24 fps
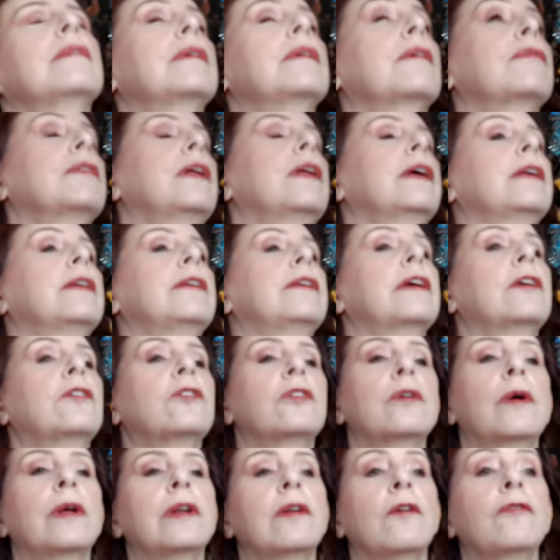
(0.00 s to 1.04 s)
definitely
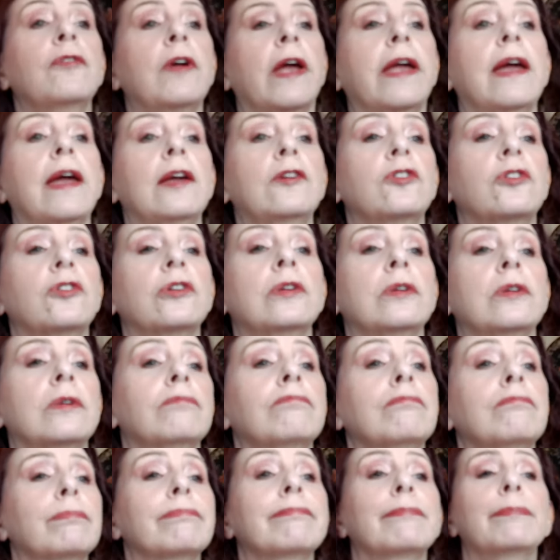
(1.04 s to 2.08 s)
takes you on a
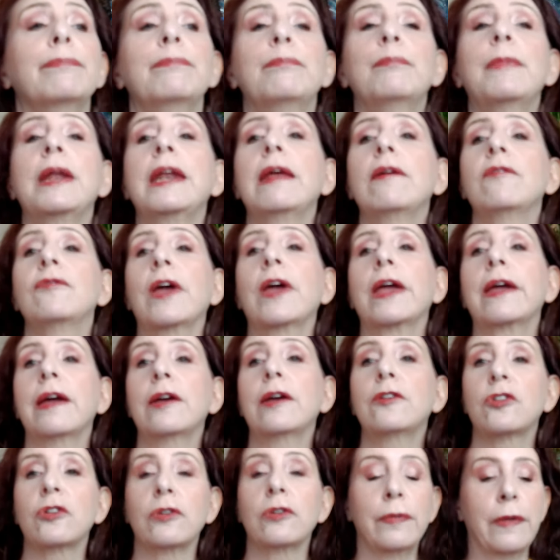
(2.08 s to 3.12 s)
vacation, mini
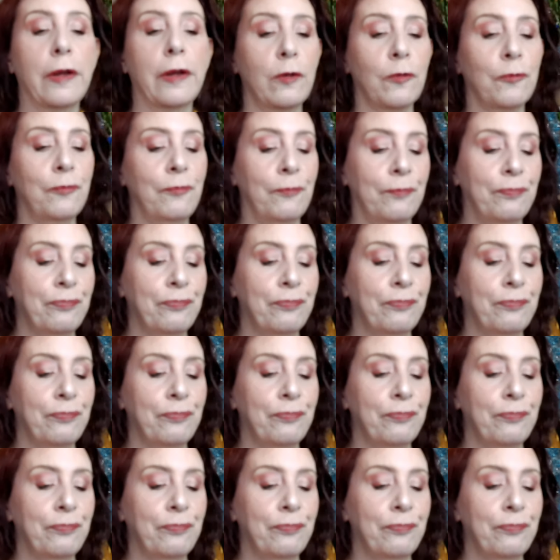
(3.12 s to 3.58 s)
vacation there.